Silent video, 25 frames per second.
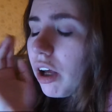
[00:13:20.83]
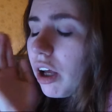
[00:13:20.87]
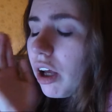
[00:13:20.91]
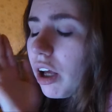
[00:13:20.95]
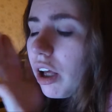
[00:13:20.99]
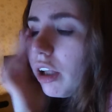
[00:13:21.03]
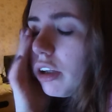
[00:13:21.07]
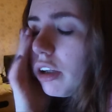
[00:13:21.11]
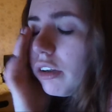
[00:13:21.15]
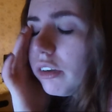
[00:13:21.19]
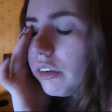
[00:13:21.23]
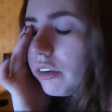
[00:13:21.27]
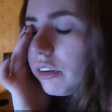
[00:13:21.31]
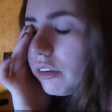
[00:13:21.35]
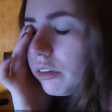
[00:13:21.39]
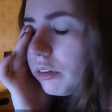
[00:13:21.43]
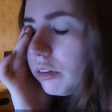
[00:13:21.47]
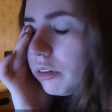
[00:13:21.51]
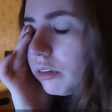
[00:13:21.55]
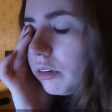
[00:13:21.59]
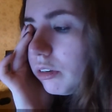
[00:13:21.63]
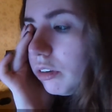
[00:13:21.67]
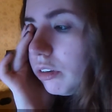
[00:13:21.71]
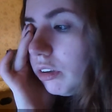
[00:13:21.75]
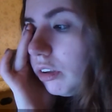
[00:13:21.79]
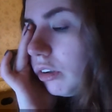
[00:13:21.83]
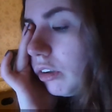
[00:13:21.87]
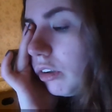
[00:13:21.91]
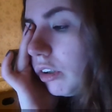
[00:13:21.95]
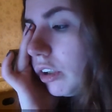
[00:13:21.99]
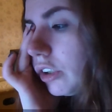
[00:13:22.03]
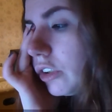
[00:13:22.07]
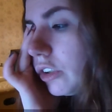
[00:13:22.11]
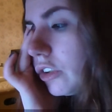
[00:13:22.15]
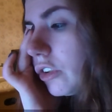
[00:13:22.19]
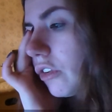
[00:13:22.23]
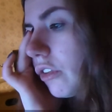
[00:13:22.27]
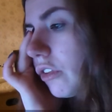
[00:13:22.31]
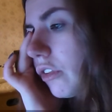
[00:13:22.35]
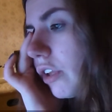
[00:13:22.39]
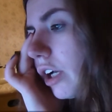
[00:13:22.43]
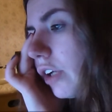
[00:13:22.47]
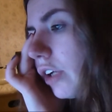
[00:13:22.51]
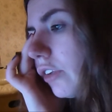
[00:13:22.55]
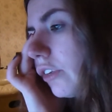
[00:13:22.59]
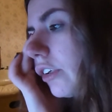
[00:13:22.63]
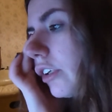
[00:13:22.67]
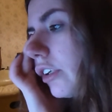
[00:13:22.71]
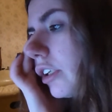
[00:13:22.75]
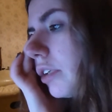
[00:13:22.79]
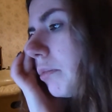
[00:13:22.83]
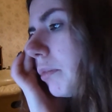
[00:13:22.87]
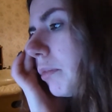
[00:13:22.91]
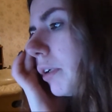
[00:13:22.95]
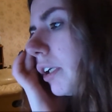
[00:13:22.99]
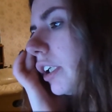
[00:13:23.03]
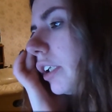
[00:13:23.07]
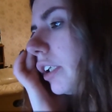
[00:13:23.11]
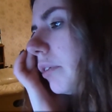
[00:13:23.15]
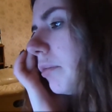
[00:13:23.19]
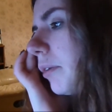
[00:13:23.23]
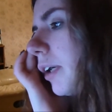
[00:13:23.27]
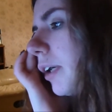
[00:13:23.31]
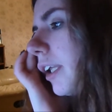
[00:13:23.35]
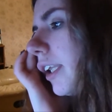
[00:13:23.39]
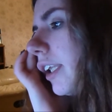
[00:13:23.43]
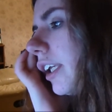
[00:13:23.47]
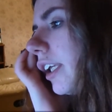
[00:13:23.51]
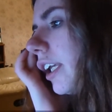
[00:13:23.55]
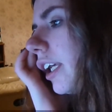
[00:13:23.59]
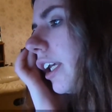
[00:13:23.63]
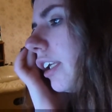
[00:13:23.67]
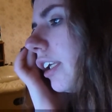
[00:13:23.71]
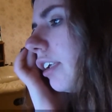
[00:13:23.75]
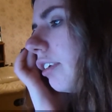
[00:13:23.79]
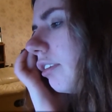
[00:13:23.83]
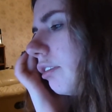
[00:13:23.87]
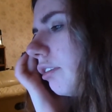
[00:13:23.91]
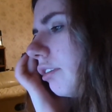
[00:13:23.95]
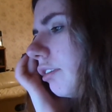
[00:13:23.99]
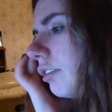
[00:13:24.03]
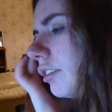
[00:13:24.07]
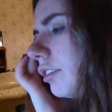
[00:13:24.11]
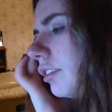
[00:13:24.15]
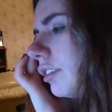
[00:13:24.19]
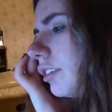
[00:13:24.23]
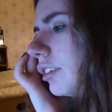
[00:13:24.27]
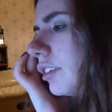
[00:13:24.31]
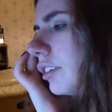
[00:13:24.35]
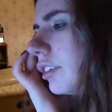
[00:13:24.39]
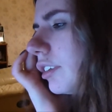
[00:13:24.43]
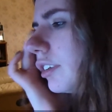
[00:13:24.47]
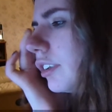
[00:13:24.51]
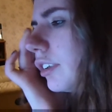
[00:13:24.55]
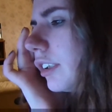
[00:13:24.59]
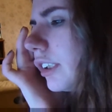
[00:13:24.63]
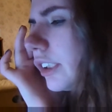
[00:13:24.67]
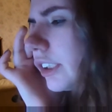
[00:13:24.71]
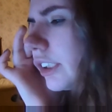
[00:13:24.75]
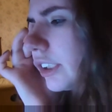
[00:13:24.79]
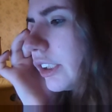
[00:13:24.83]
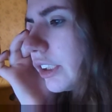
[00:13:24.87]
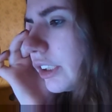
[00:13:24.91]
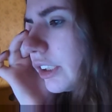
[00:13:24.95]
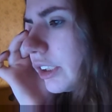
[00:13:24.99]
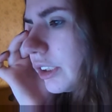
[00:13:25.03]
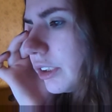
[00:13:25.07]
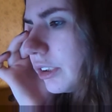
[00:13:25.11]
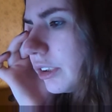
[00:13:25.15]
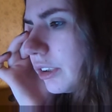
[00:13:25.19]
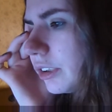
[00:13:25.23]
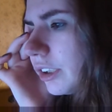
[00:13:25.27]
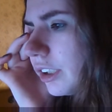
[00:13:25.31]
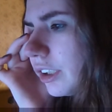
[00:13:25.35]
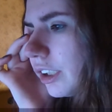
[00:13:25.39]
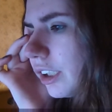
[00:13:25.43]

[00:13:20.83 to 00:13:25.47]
and oh lord, your thighs are gonna burn by the end. So,